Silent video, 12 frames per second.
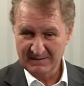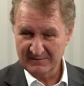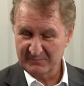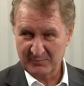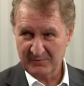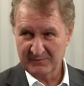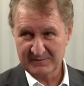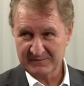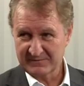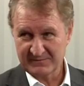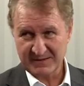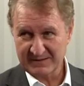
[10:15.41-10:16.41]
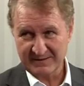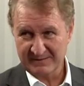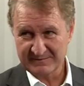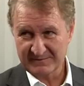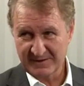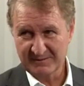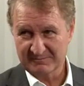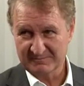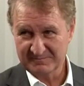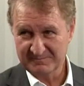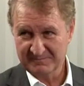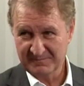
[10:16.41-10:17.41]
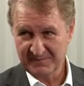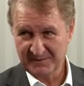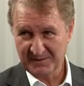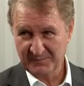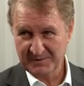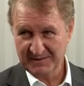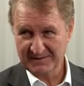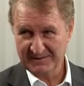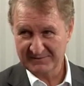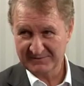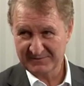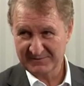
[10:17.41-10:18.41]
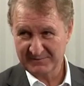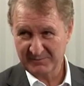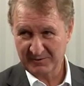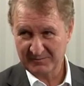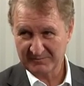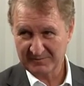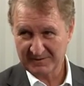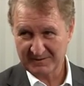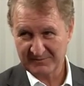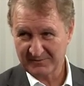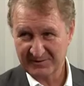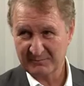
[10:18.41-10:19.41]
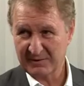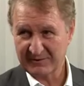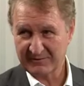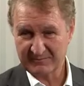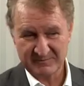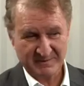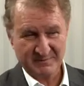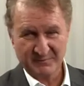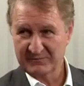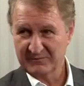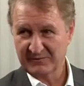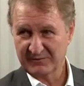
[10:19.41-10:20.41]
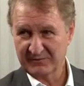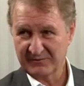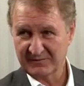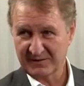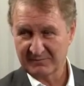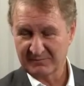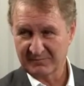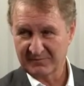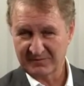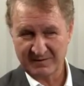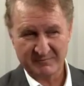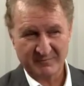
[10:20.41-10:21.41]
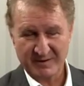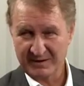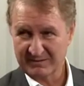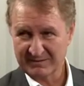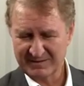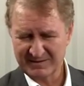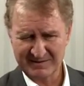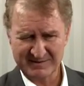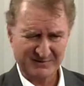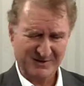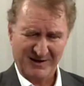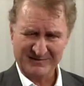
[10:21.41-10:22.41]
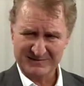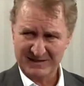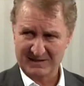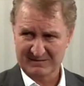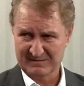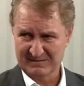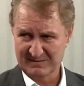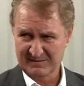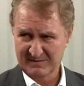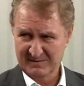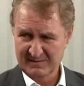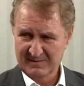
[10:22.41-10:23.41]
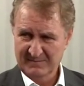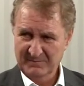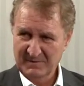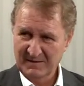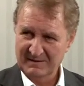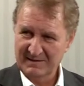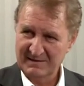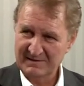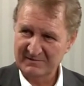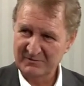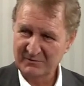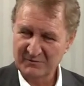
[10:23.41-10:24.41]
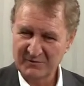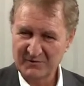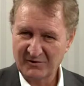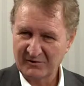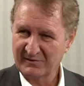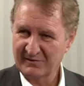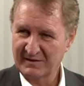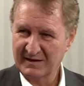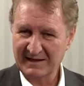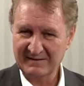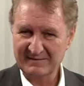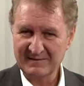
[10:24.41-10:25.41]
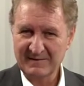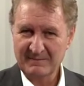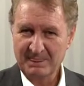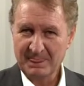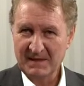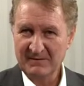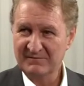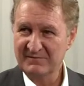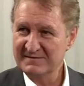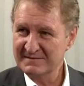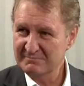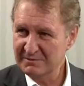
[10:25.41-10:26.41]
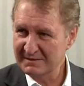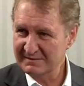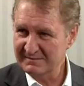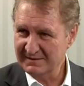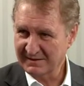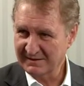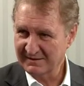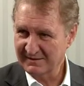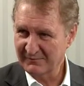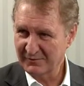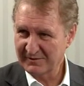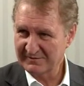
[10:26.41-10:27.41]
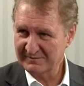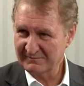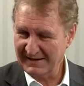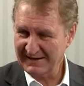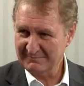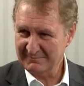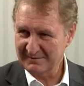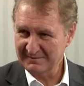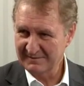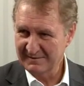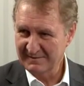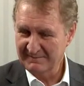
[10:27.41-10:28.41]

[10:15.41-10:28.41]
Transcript: this prophet isn't recognised at home. When he goes to the department, they turn their back on him, saying, no, we've got this scheme, SAMRAD, a disaster. Now, unless you've got that visibility of what is available,